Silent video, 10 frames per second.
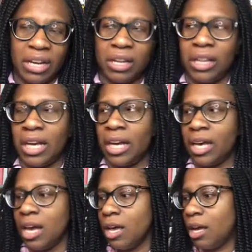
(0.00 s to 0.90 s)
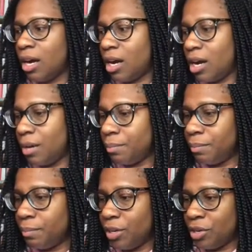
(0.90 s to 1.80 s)
LA,
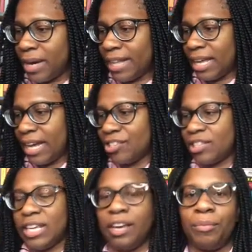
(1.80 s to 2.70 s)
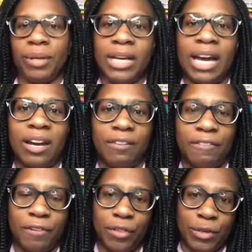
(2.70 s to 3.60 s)
you know, I just think it really kind of,
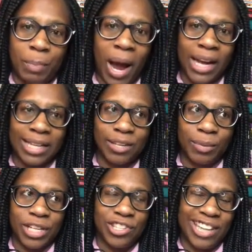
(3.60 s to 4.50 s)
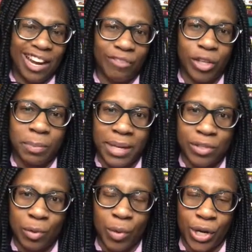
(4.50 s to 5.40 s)
for those pockets, it really just kind of all depends
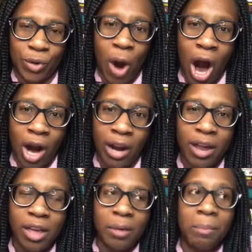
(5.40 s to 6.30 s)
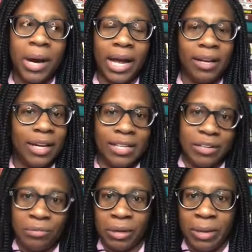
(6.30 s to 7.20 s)
on where you are. But it
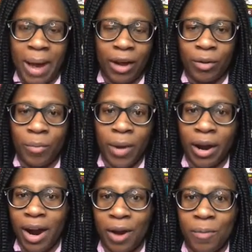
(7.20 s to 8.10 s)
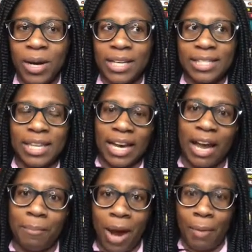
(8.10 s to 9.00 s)
didn't really matter where I was. Like
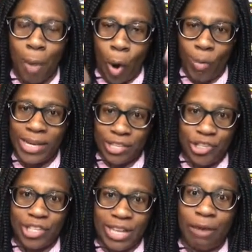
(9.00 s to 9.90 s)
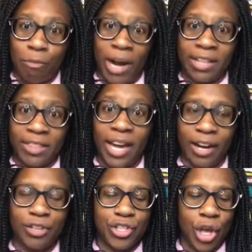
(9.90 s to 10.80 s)
I'm always just like right
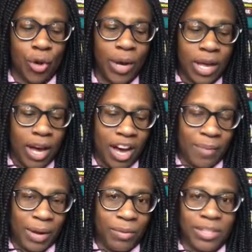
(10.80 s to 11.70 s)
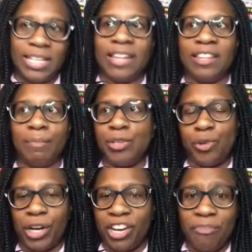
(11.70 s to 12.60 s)
there. So I will say that the
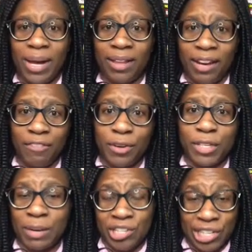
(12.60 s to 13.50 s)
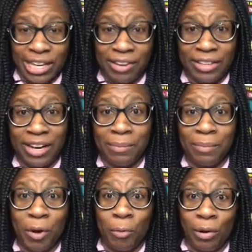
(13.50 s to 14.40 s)
majority of my life, though, especially now that I'm
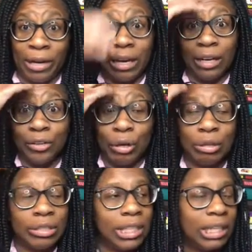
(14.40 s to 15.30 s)
a working adult,